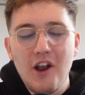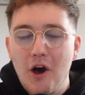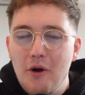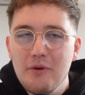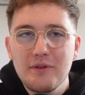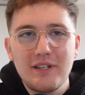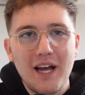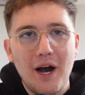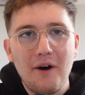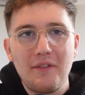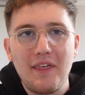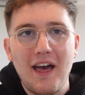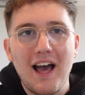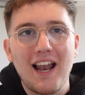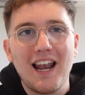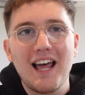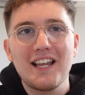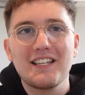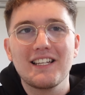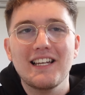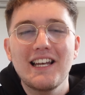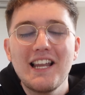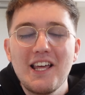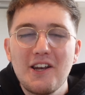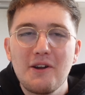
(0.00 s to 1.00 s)
No doubt that'll
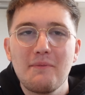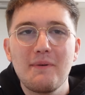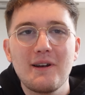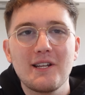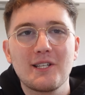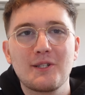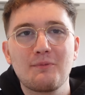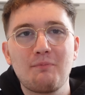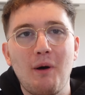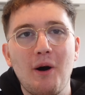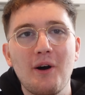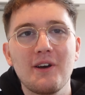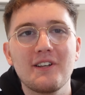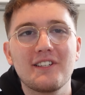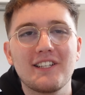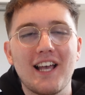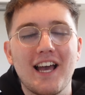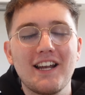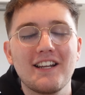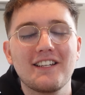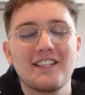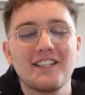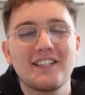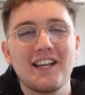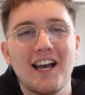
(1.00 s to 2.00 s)
add a little bit of spice
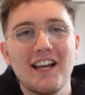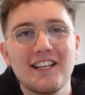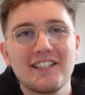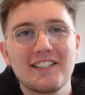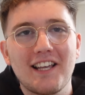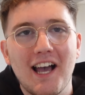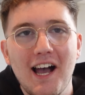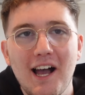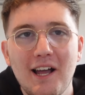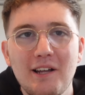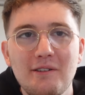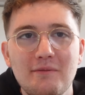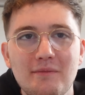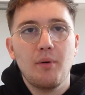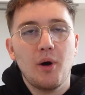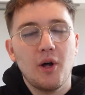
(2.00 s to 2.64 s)
ahead of today's game,